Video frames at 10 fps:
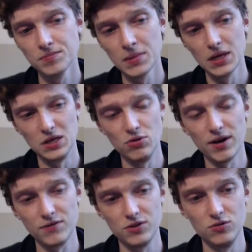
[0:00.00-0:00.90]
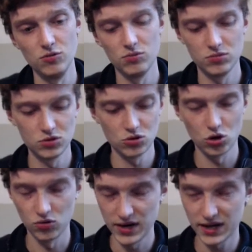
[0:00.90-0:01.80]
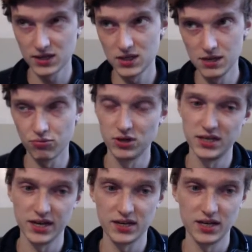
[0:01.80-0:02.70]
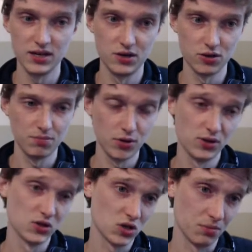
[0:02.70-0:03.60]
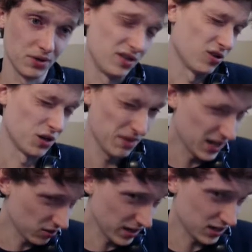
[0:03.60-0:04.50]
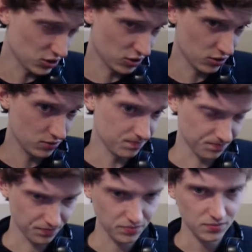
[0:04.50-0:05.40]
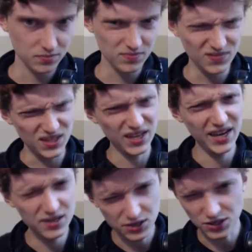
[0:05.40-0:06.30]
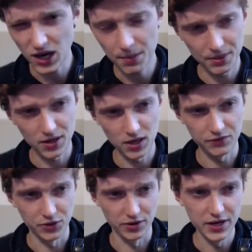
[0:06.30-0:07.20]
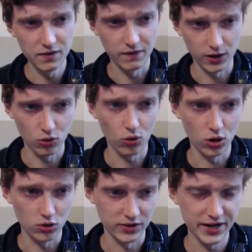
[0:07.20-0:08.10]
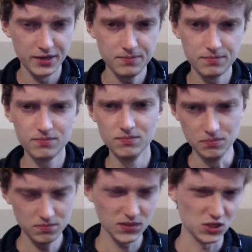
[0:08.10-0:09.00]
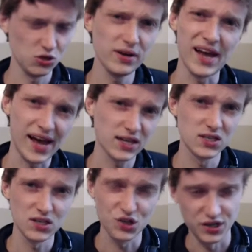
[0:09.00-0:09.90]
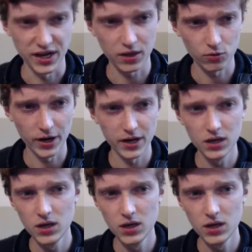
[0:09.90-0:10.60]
you have to correctly predict that your opponent is going to play their commander that turn. And to top it off, you're in Varor already, so you had access to Deathray.